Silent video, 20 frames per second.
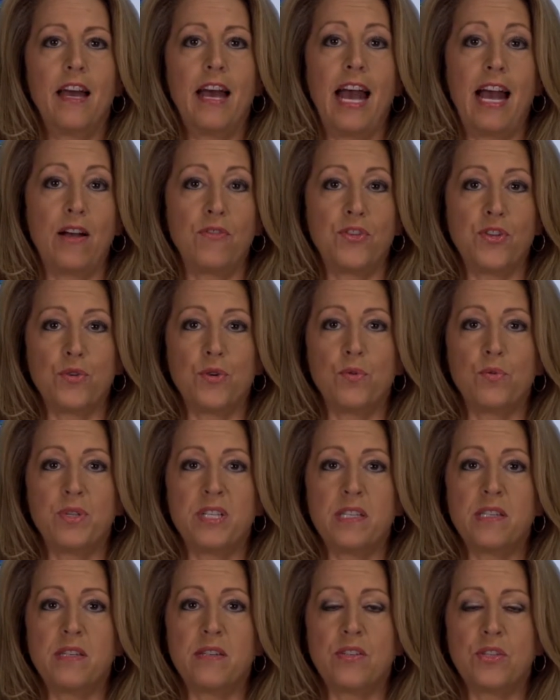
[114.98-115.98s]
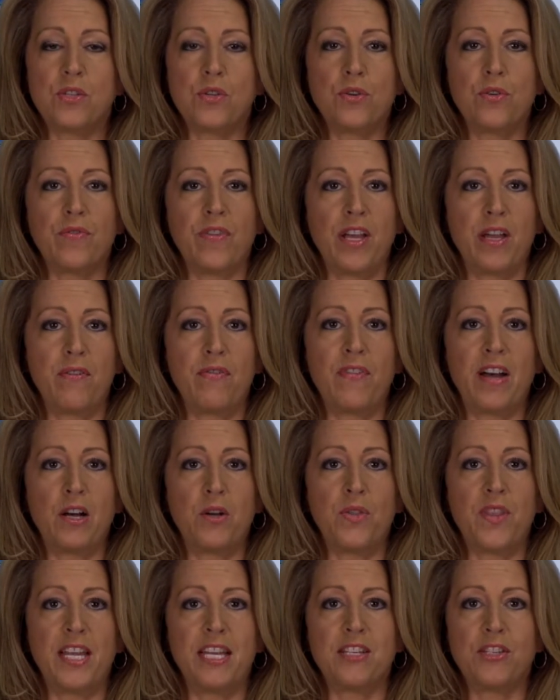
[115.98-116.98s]
After a recent survey
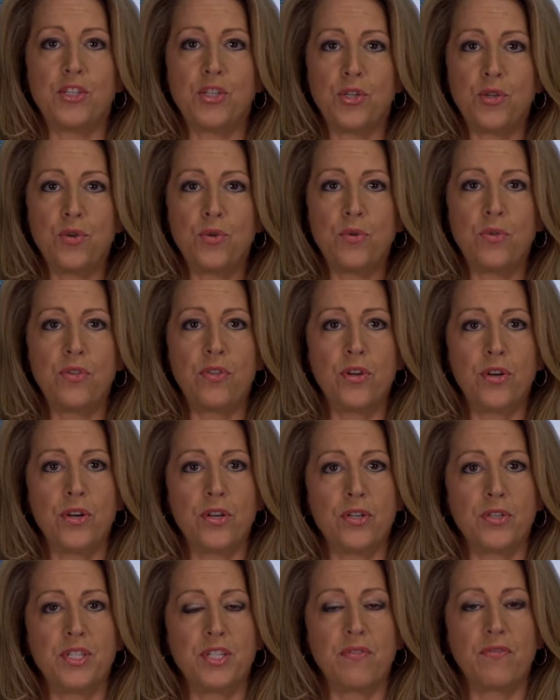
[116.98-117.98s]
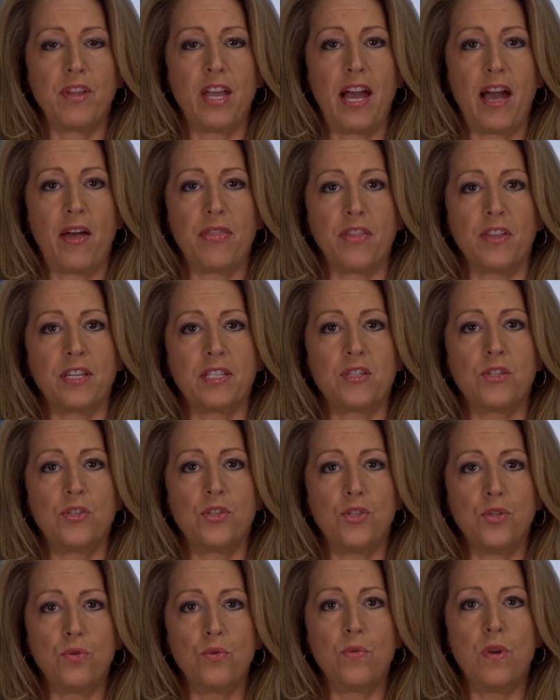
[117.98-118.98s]
found that two-thirds of Catholics
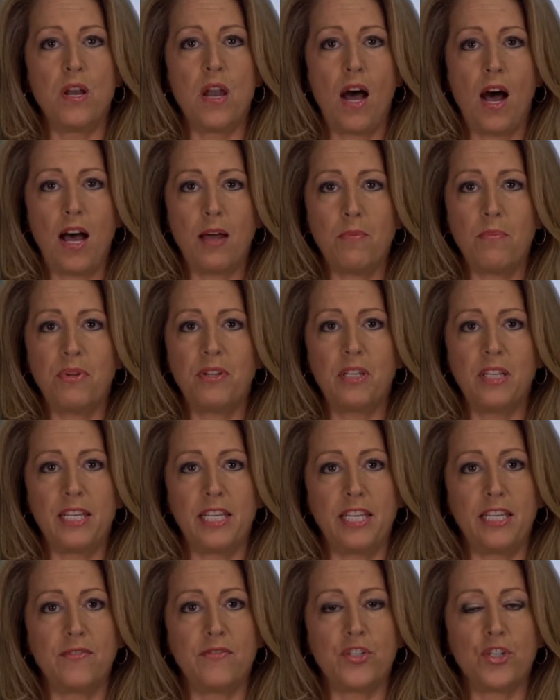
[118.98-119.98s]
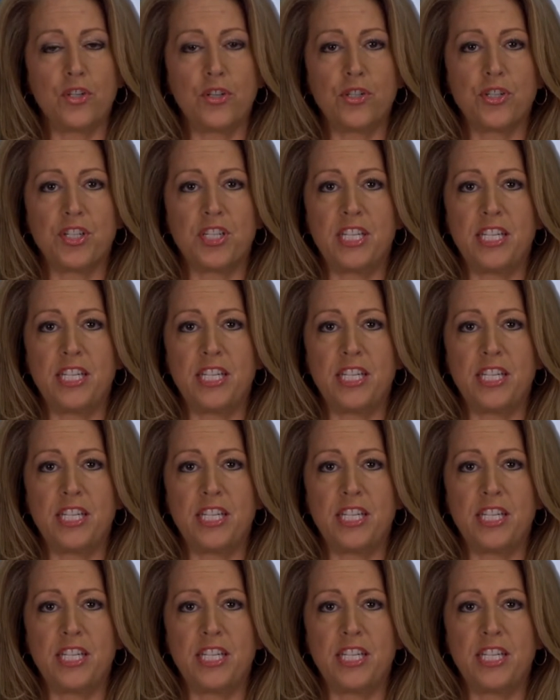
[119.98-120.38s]
do not believe church